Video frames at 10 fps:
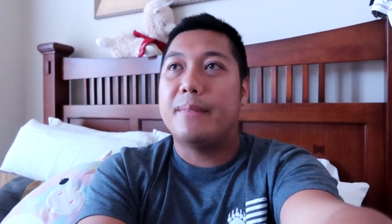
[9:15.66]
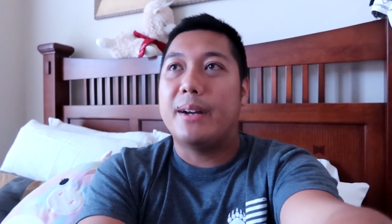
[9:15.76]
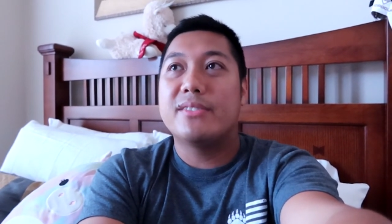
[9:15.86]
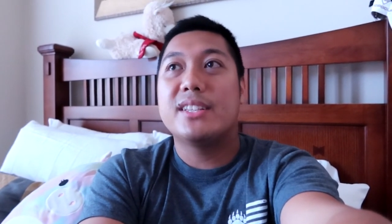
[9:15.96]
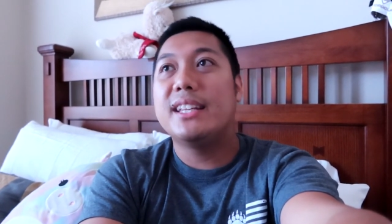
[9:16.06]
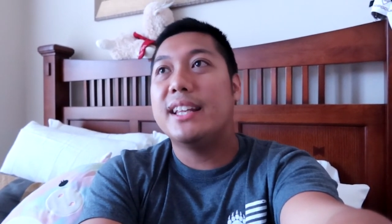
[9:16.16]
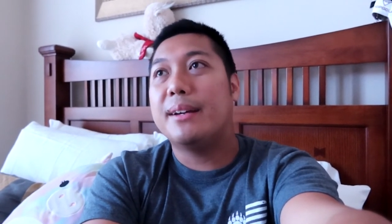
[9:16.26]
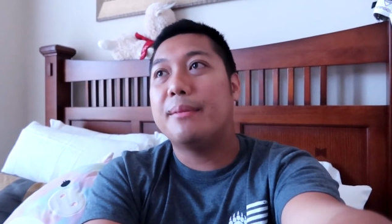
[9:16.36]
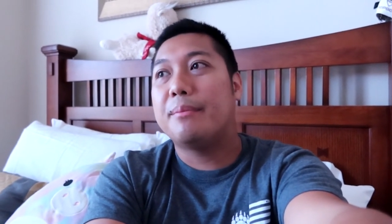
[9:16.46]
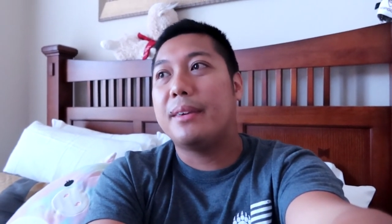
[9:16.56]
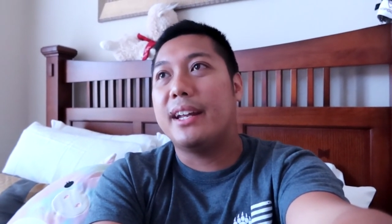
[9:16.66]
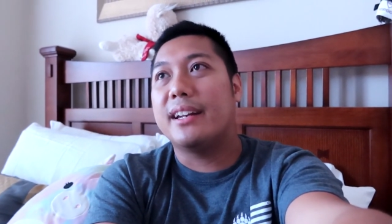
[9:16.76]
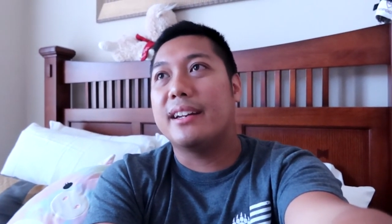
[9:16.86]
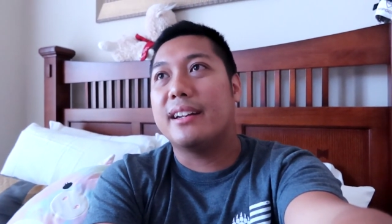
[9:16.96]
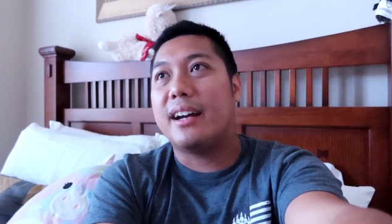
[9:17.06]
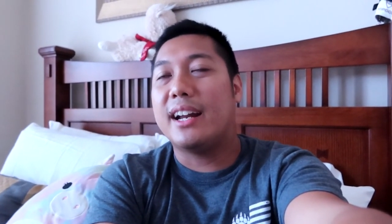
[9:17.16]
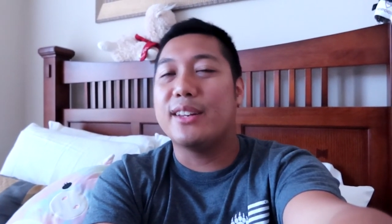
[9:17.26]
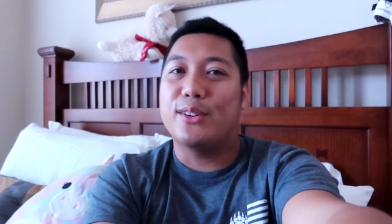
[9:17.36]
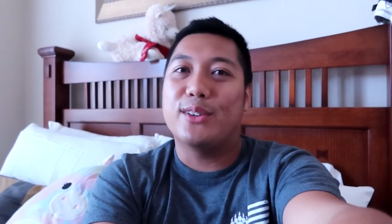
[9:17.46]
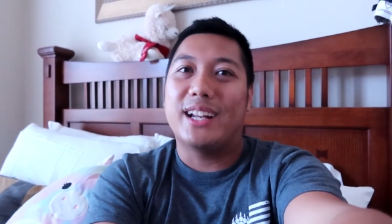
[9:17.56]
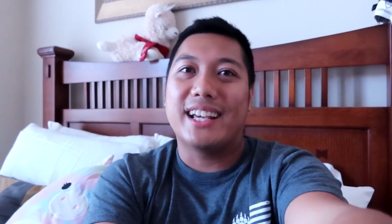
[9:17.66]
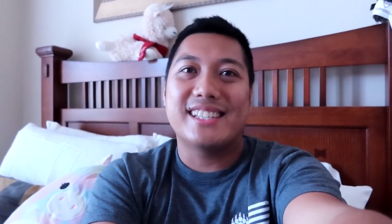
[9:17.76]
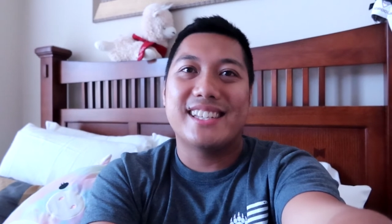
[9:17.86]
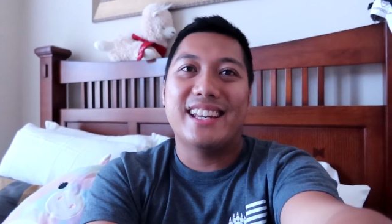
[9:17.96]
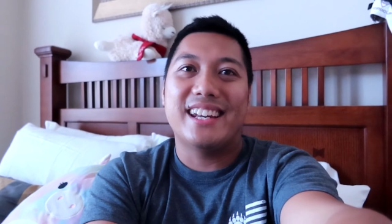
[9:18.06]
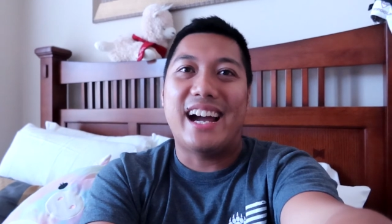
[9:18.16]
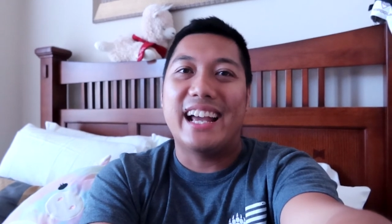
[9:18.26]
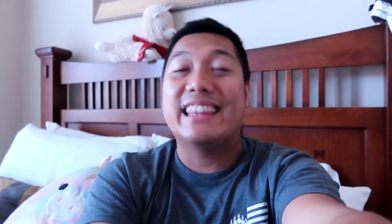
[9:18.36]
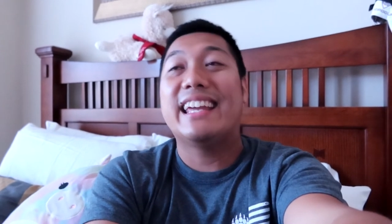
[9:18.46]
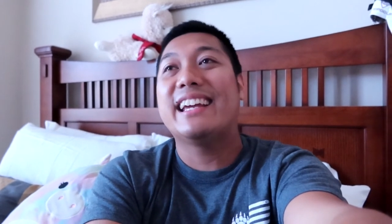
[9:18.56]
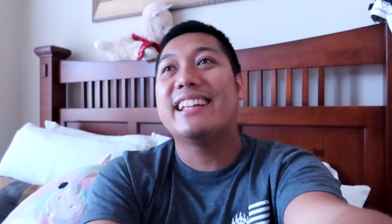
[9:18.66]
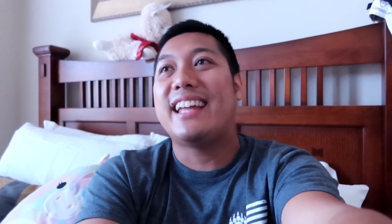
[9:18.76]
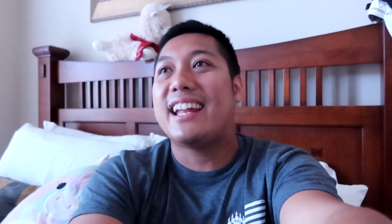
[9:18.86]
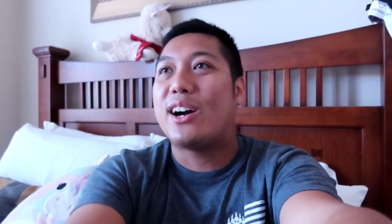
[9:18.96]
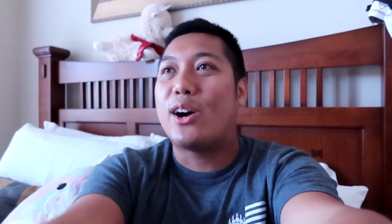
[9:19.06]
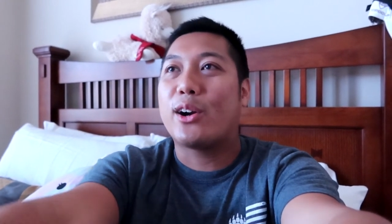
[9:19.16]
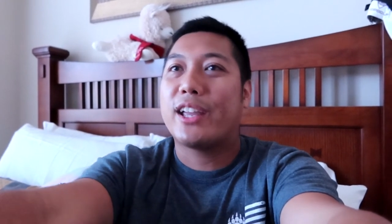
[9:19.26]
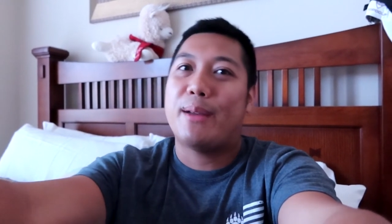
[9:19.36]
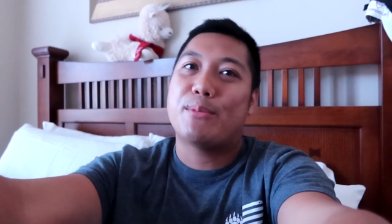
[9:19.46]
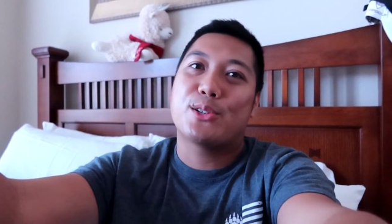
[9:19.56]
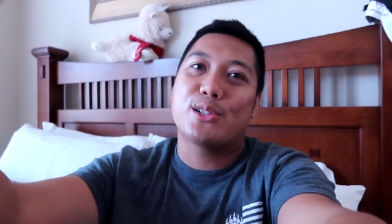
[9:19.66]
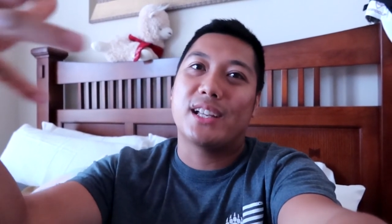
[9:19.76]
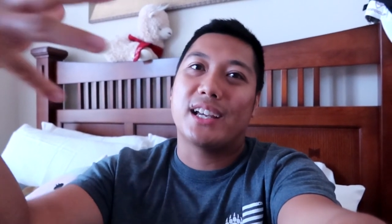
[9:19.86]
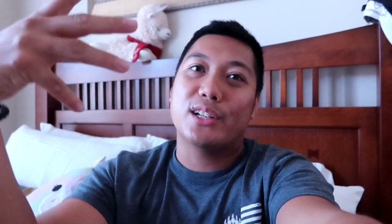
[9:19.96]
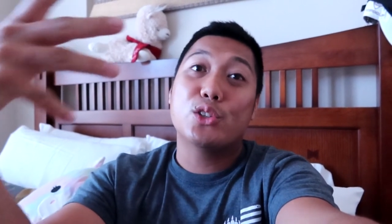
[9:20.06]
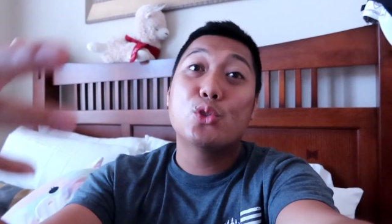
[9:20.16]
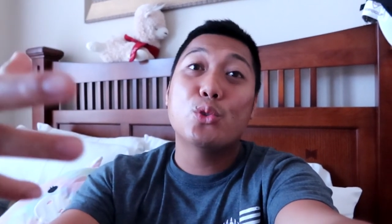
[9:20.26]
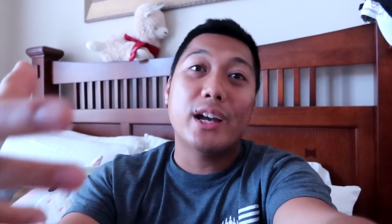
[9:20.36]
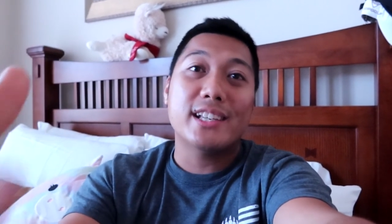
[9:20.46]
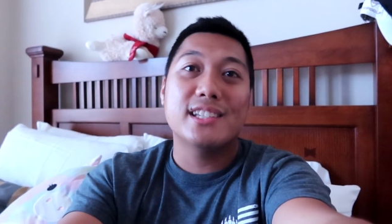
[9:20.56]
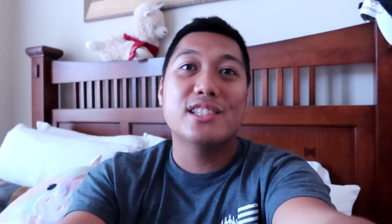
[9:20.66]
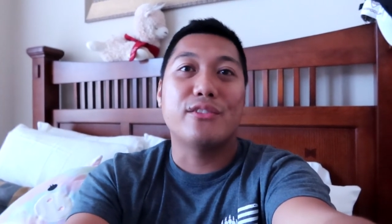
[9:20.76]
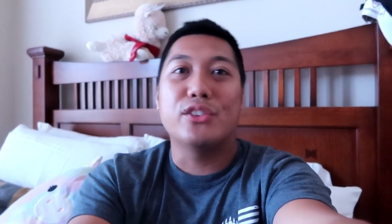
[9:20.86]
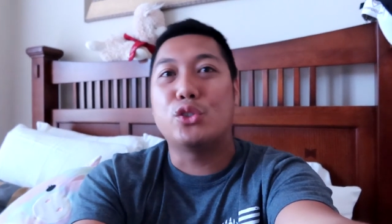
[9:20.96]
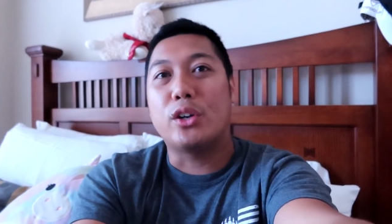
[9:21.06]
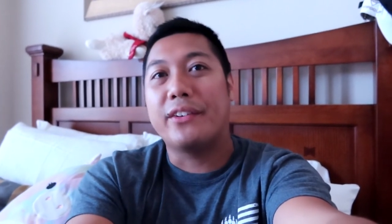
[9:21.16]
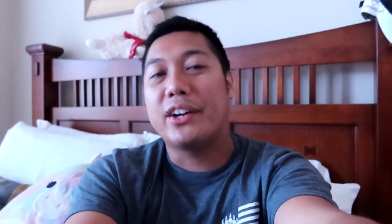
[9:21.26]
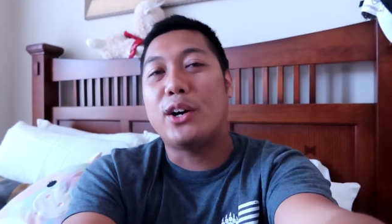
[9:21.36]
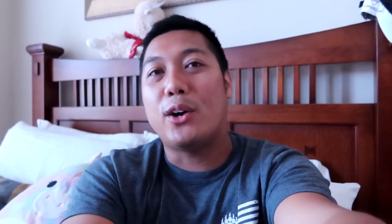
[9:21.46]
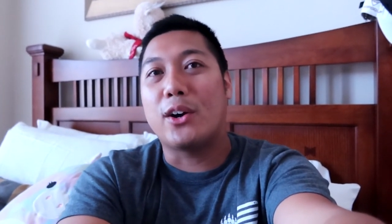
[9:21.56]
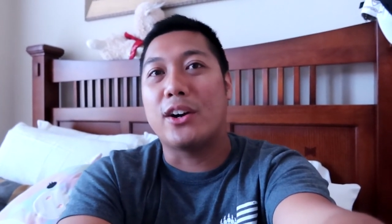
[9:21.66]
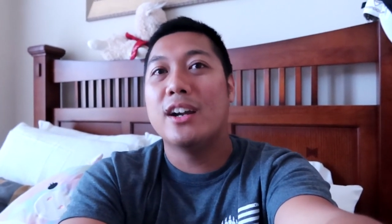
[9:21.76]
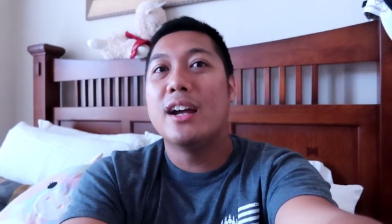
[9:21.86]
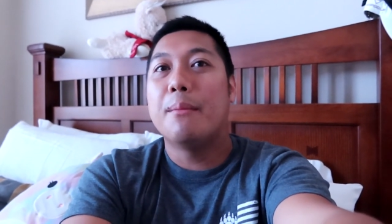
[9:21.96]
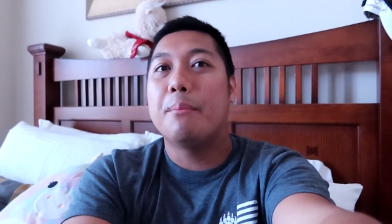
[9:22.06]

I've seen them and I don't know. Like I said, I think that car captures like a true essence of a driving car.